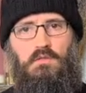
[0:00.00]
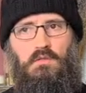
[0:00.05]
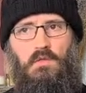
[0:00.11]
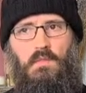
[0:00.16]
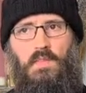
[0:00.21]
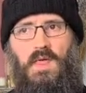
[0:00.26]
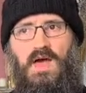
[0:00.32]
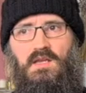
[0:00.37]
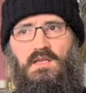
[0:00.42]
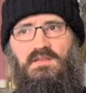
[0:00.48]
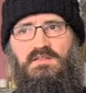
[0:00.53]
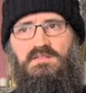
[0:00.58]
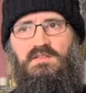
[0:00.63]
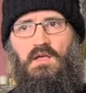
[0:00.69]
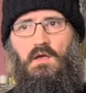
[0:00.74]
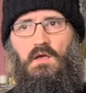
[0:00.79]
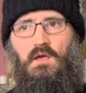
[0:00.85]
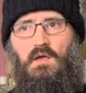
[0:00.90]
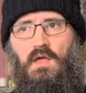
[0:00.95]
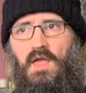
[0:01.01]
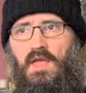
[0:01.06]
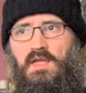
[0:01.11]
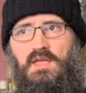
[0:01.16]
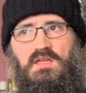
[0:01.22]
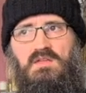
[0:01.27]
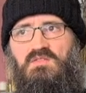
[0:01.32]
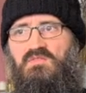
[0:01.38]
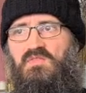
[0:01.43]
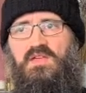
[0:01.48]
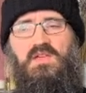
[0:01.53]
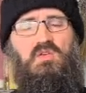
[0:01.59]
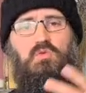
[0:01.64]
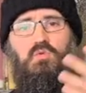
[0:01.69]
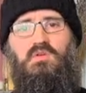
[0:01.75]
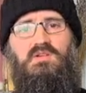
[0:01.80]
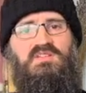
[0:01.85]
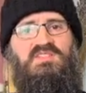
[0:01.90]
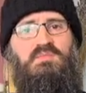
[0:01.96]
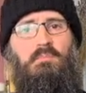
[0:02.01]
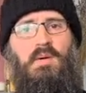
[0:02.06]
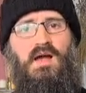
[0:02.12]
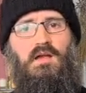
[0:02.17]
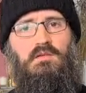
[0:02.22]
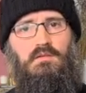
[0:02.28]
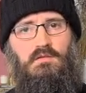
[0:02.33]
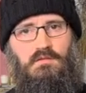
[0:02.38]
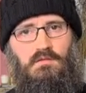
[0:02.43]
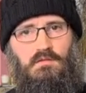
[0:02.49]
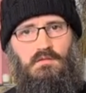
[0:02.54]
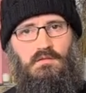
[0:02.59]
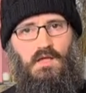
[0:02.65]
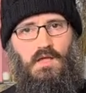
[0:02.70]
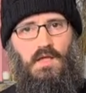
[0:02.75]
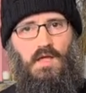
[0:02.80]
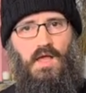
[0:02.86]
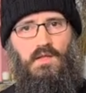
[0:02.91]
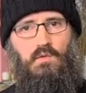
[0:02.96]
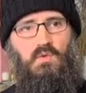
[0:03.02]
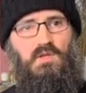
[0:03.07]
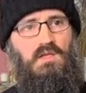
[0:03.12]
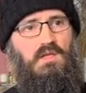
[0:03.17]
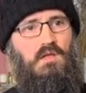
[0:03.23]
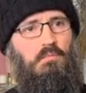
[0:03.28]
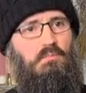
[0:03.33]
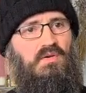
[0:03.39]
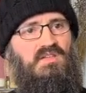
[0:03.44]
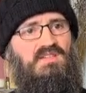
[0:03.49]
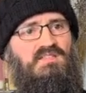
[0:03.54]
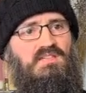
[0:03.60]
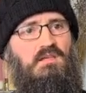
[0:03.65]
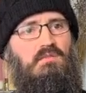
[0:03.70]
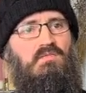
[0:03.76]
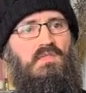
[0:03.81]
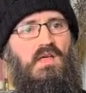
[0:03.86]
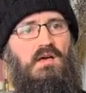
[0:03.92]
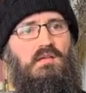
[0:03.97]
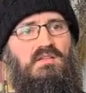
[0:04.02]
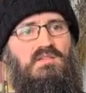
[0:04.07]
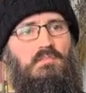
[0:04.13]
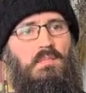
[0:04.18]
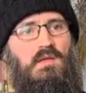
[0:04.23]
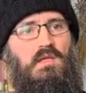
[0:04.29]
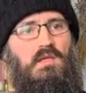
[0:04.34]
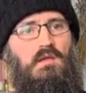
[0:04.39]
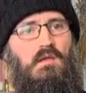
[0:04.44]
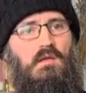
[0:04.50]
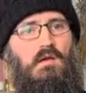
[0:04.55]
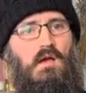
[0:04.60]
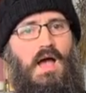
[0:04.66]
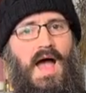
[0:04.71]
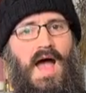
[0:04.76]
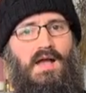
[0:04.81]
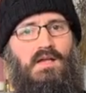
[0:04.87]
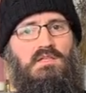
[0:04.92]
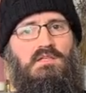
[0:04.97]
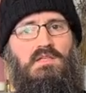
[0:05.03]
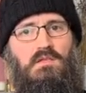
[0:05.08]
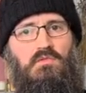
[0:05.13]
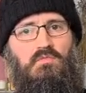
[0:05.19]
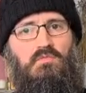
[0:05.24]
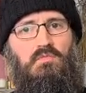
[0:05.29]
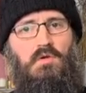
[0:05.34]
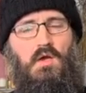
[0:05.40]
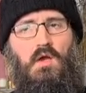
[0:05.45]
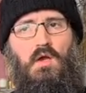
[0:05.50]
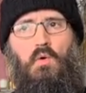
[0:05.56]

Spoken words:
That is a visual spectacle, and we perceive that as being active.